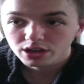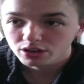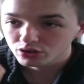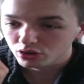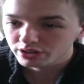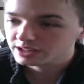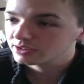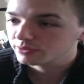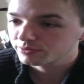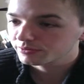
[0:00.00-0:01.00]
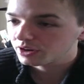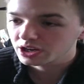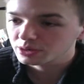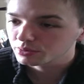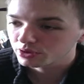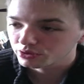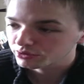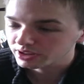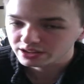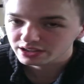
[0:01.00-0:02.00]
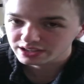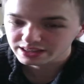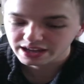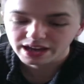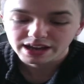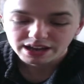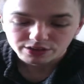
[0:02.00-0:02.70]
None of these fibers or anything like that.